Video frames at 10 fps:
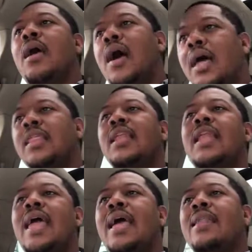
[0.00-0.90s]
Other
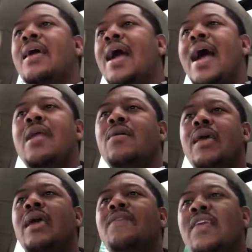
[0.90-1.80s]
than that, I don't
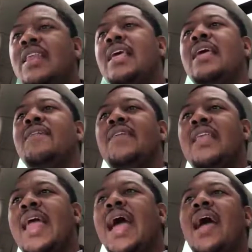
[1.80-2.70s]
care if you live, you
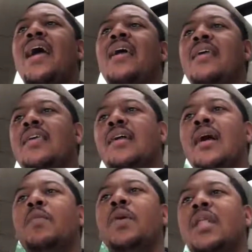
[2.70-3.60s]
die, you
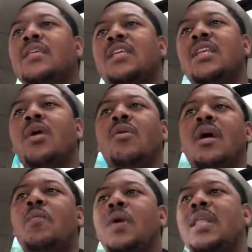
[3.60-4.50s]
come with us, you don't
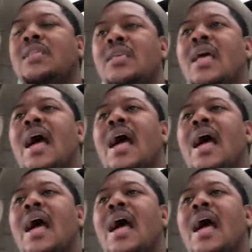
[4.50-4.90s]
come with us.